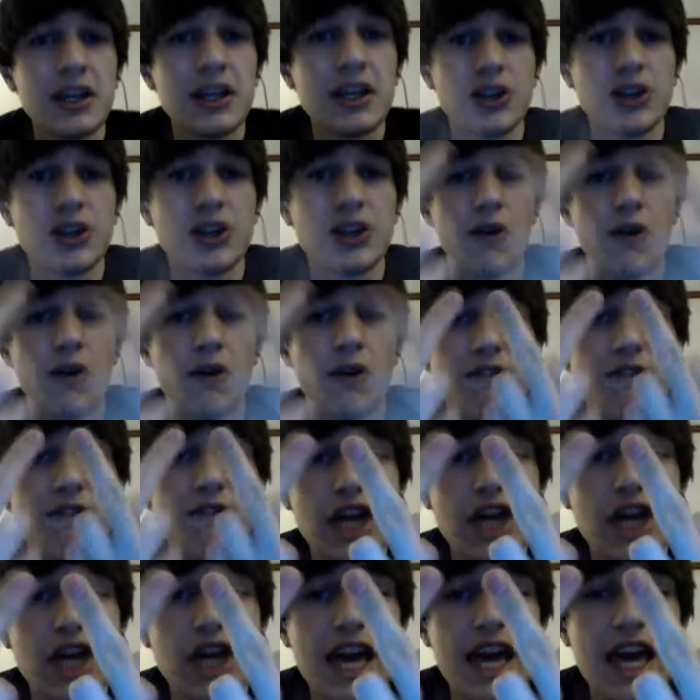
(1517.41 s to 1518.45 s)
So,
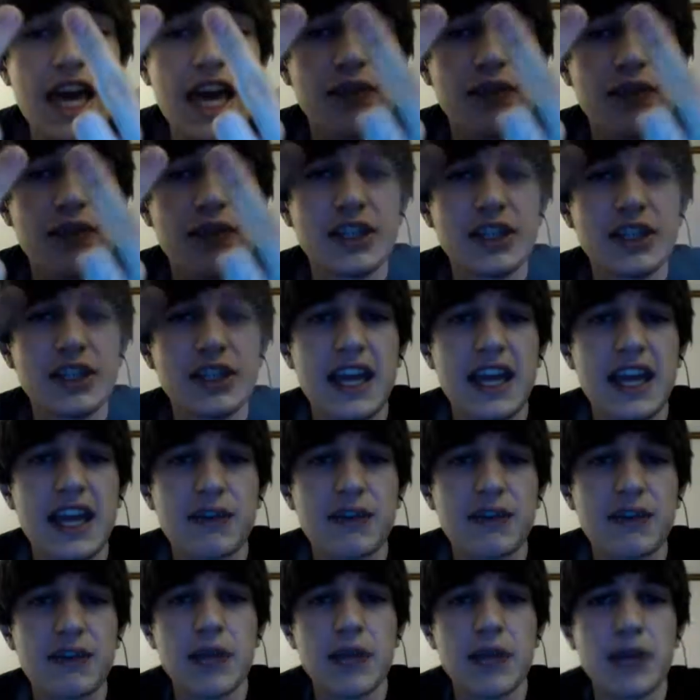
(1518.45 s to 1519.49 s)
fuck him once again
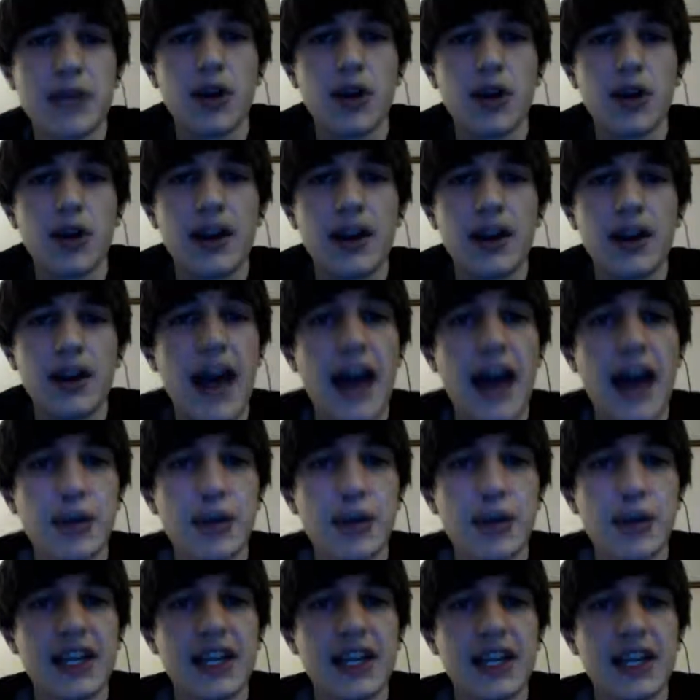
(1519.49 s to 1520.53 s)
for being wrong. I'm
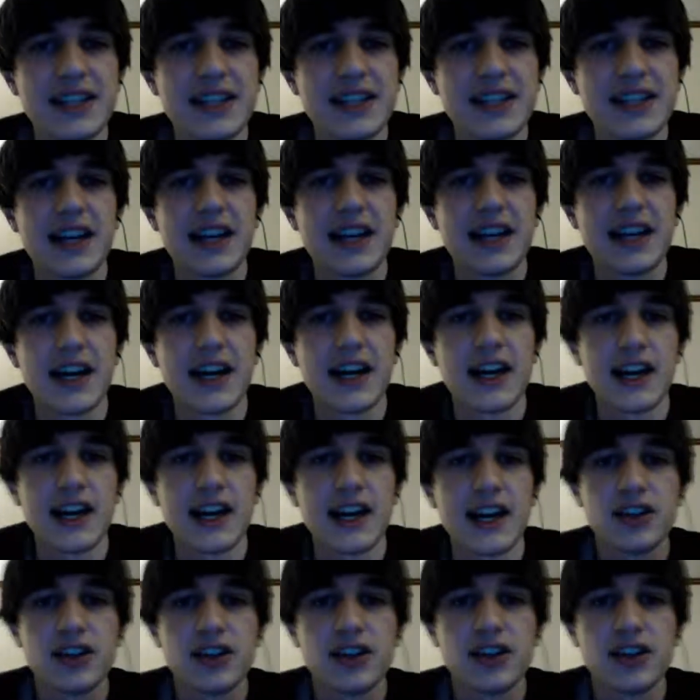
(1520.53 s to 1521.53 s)
right, he's not. Ha ha ha.